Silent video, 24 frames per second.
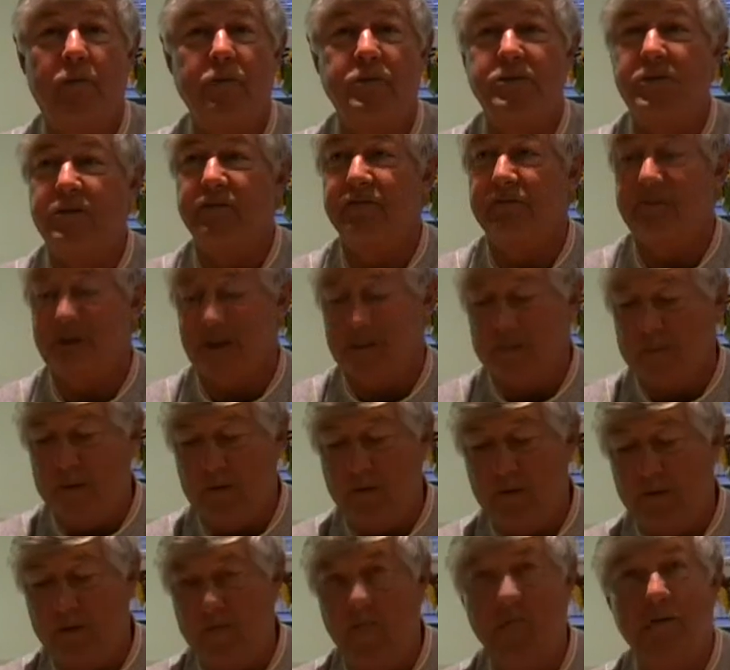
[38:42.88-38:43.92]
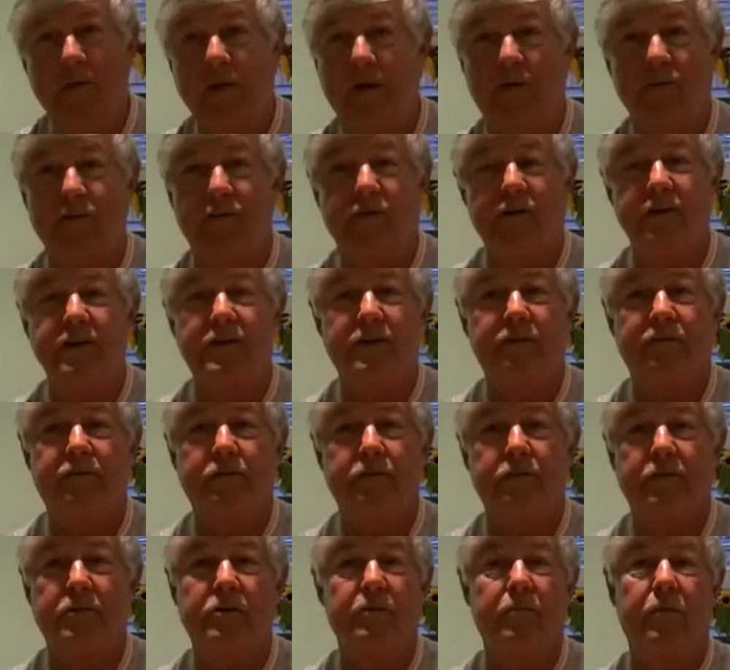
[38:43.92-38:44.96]
One was in February. One, 3
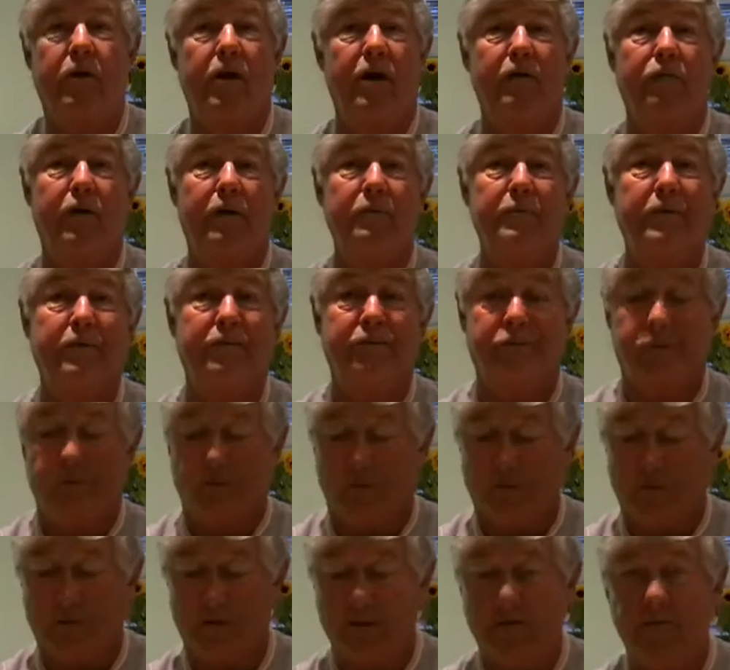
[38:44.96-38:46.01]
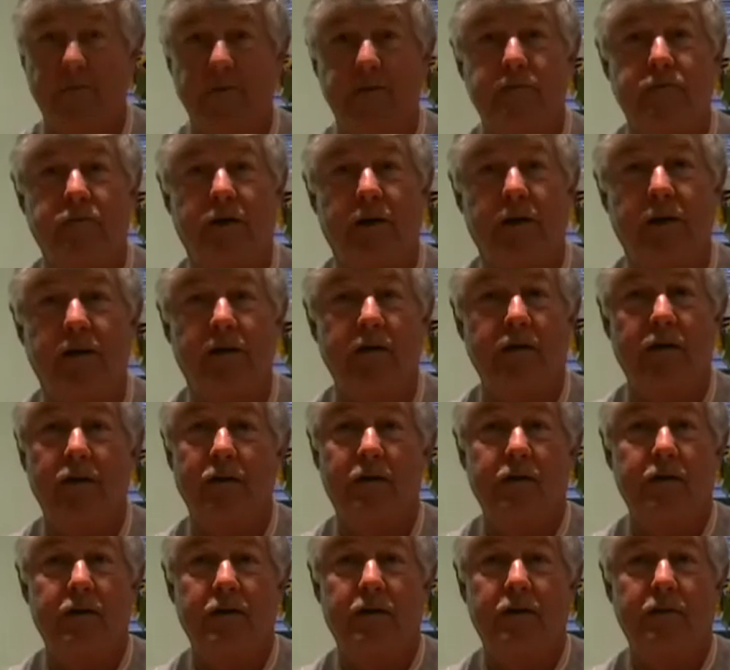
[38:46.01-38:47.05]
different. You might have one before Christmas, one
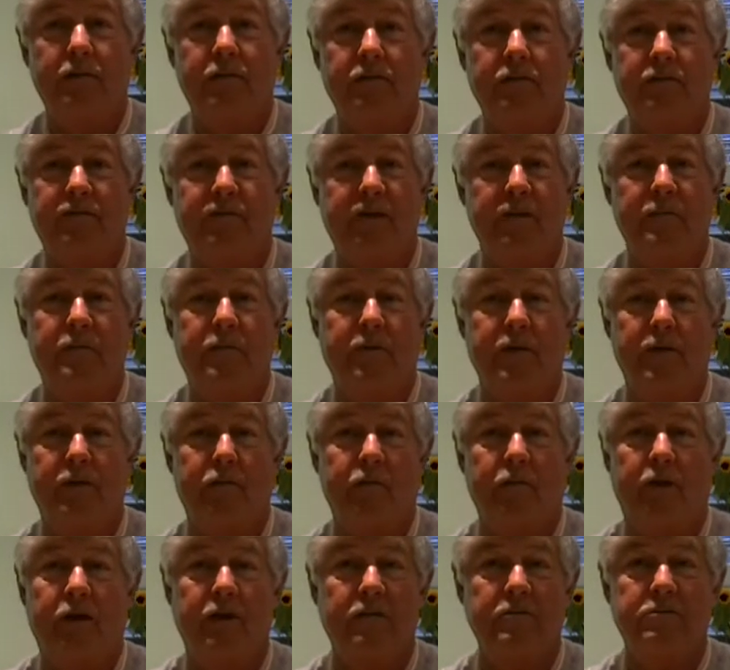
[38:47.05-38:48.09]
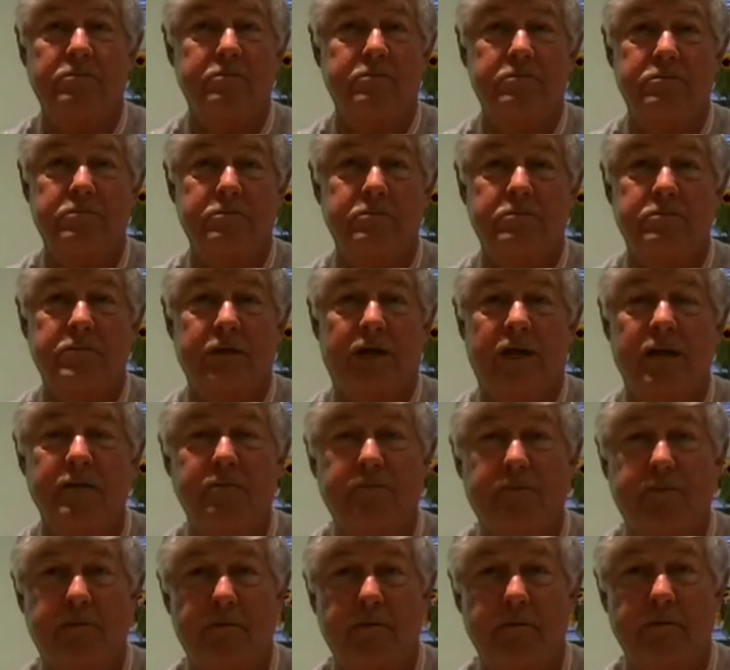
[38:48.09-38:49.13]
February, and one
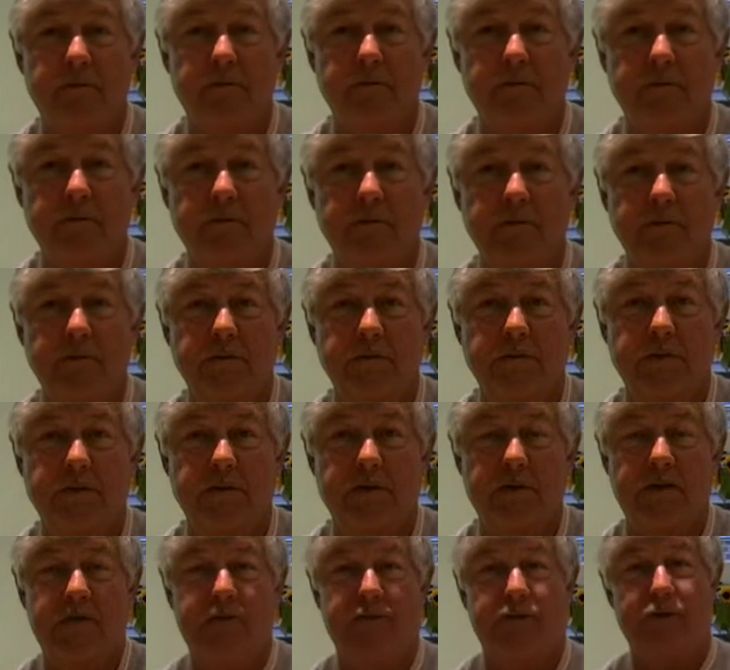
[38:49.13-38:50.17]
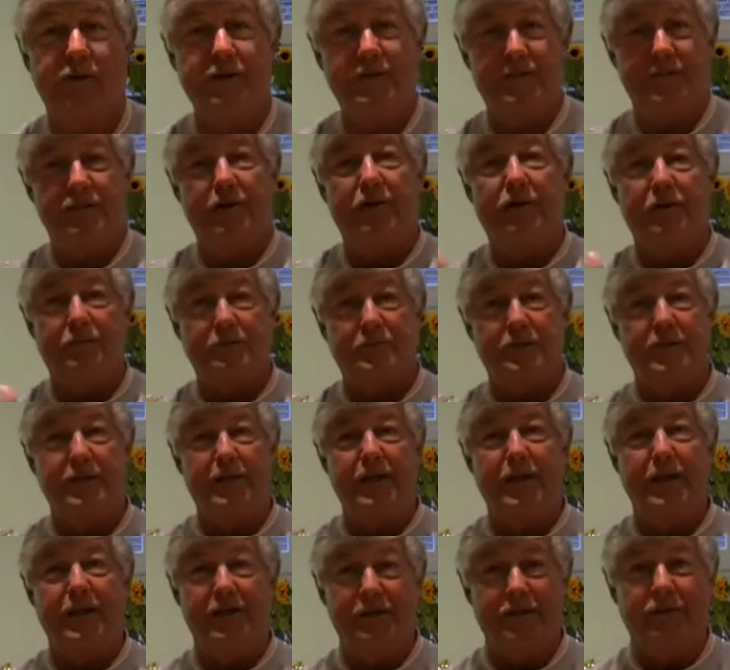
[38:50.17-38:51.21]
April. So you had 3 times
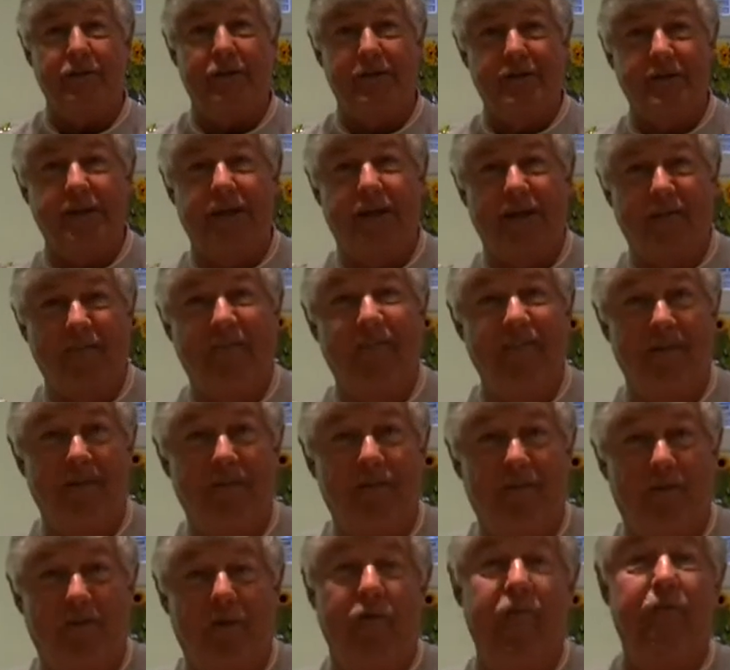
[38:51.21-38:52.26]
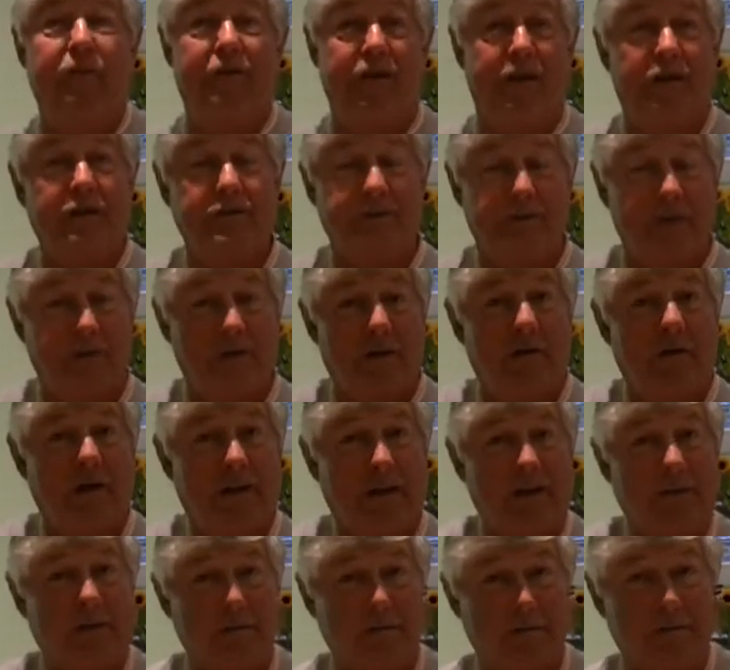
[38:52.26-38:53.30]
a year you had to get fit for those
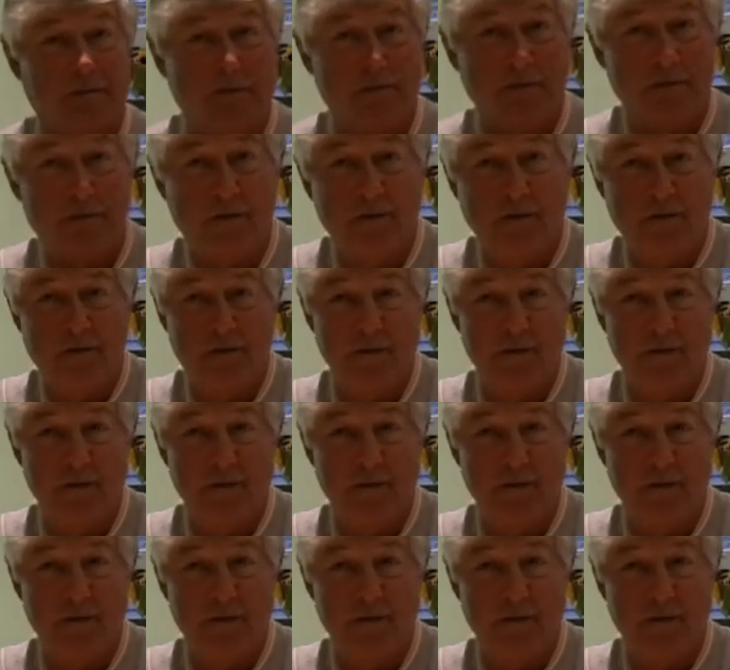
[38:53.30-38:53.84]
titles.